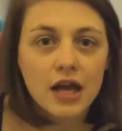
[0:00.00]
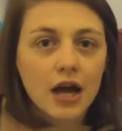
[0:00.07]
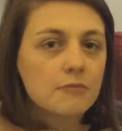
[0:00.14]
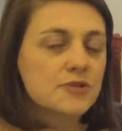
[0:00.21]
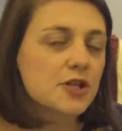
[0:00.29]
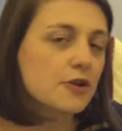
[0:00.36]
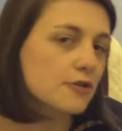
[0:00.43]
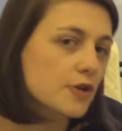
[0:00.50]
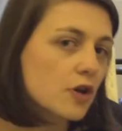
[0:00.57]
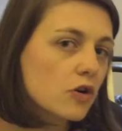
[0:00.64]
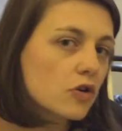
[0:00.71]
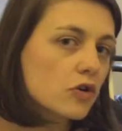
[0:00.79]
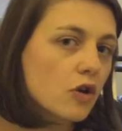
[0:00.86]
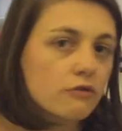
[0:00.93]
I'm too
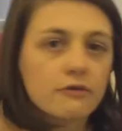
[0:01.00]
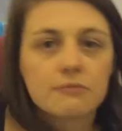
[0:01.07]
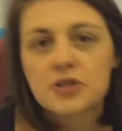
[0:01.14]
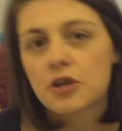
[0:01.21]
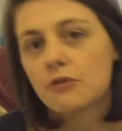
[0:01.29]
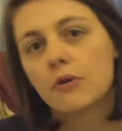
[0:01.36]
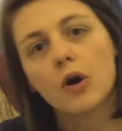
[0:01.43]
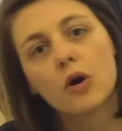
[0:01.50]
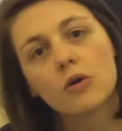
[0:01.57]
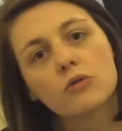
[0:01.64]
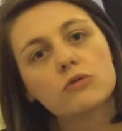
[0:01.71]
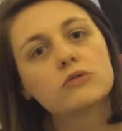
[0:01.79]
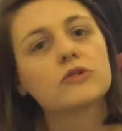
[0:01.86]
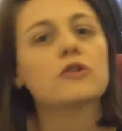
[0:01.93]
young or I'm too
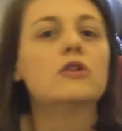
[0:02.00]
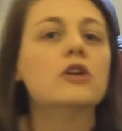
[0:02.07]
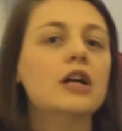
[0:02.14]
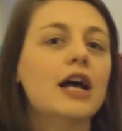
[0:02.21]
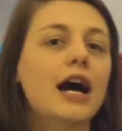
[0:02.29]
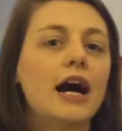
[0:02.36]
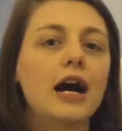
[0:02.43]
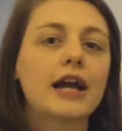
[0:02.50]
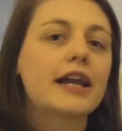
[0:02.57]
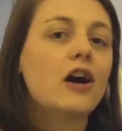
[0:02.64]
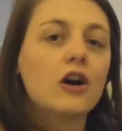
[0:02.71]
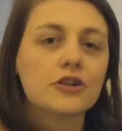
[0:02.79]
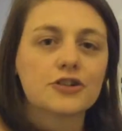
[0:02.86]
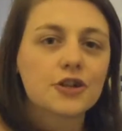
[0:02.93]
old or I
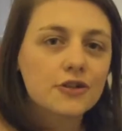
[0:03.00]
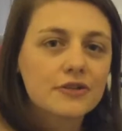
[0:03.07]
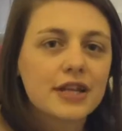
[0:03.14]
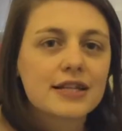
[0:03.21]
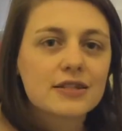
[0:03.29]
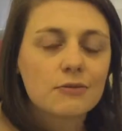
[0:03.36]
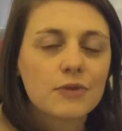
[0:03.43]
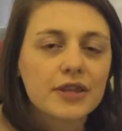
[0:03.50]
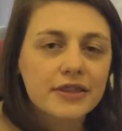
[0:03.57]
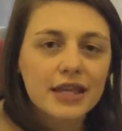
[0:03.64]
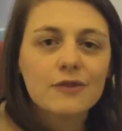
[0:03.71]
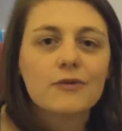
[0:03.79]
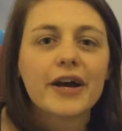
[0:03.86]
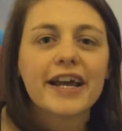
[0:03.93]
can't do this and we
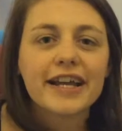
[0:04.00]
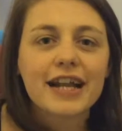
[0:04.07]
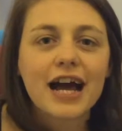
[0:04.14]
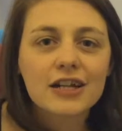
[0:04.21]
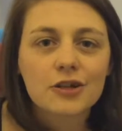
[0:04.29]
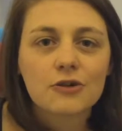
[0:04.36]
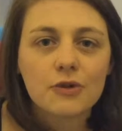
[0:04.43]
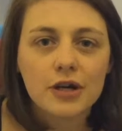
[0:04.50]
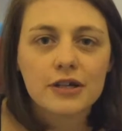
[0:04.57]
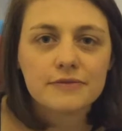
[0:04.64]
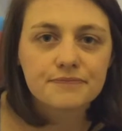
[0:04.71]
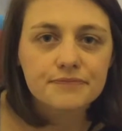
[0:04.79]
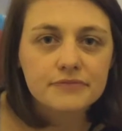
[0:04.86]
think we're inadequate